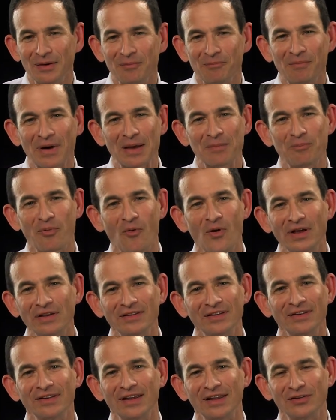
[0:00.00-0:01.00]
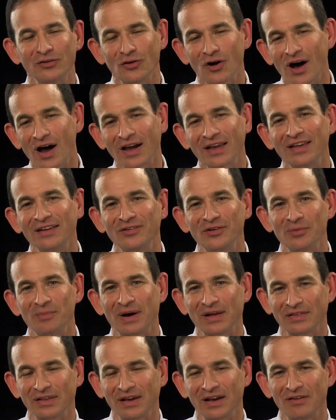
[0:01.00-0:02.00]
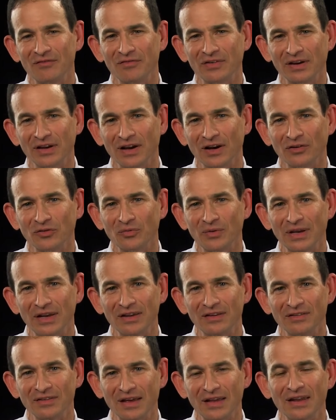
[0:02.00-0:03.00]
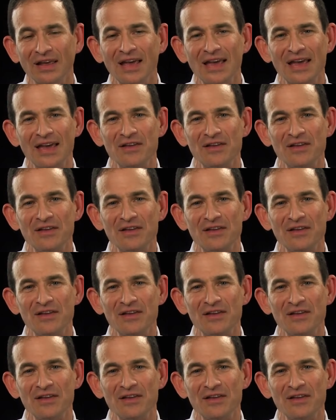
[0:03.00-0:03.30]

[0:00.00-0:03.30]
my point in, in talking to you about the Comfort Care Suite is that